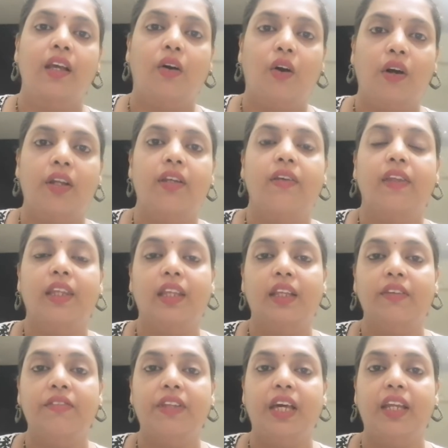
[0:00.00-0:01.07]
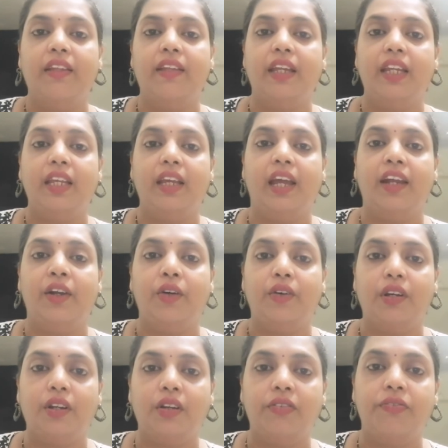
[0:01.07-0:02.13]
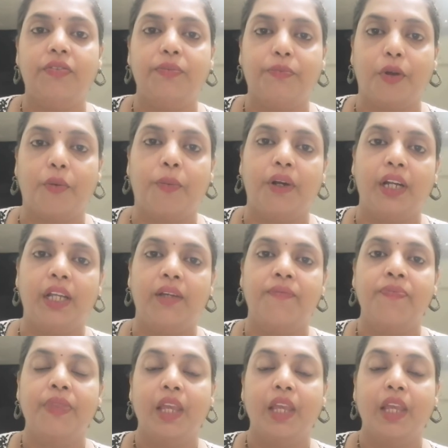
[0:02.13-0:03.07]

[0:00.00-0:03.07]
or if there is any handover of property,